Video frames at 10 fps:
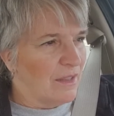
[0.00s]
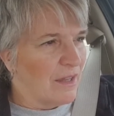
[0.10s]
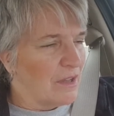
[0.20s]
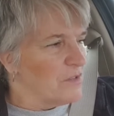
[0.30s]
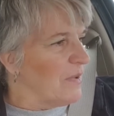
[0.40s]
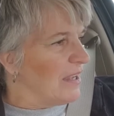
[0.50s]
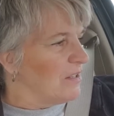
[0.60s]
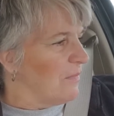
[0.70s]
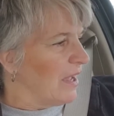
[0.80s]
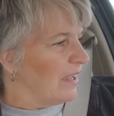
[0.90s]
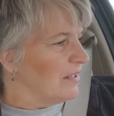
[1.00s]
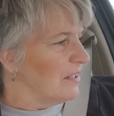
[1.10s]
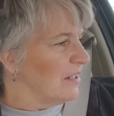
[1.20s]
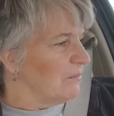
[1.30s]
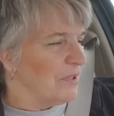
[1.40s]
that goes back to my
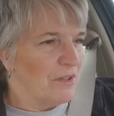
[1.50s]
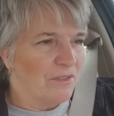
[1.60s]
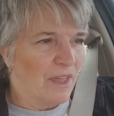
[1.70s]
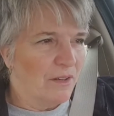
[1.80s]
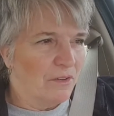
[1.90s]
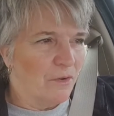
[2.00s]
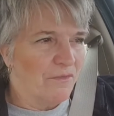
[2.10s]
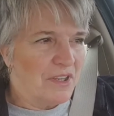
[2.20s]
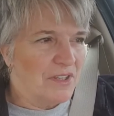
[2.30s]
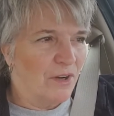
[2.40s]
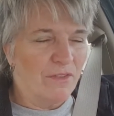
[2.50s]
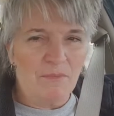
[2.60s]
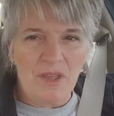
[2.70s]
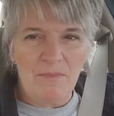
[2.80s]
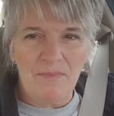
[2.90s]
antique booth. I don't know if it's
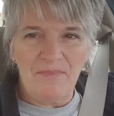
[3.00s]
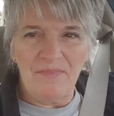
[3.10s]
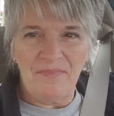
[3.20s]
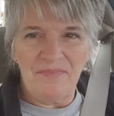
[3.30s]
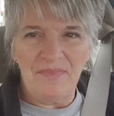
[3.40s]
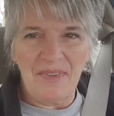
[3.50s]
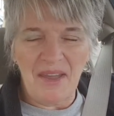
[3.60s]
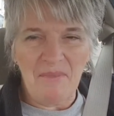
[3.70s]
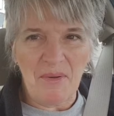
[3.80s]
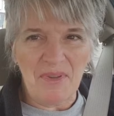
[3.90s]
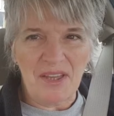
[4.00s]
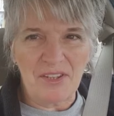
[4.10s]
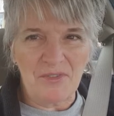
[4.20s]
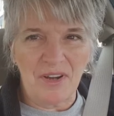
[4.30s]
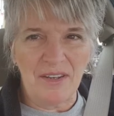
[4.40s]
serving me at my
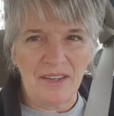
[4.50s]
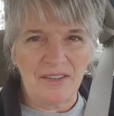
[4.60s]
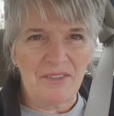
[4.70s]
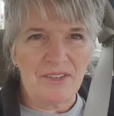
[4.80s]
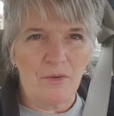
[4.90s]
best right now.